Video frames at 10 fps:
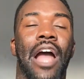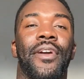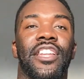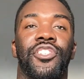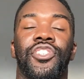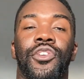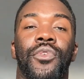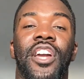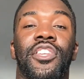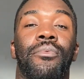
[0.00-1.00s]
in tune
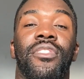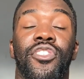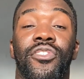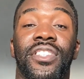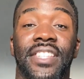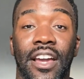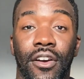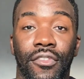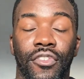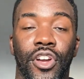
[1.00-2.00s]
are you with
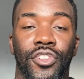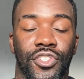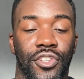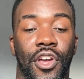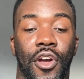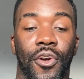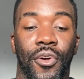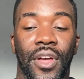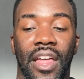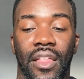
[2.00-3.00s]
yourself to
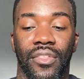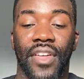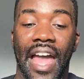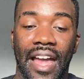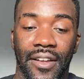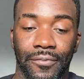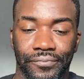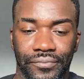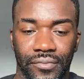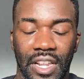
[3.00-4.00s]
know that
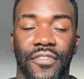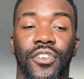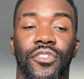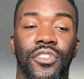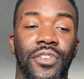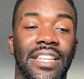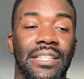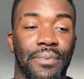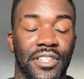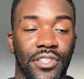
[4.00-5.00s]
you need
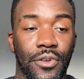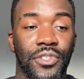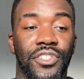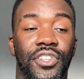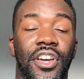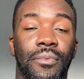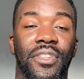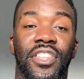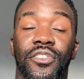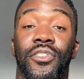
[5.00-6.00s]
to be so stern
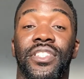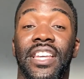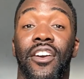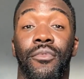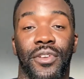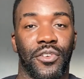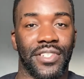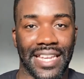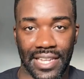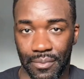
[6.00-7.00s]
within yourself when you're
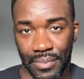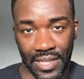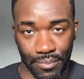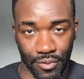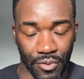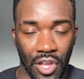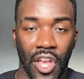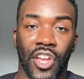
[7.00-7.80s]
dating people.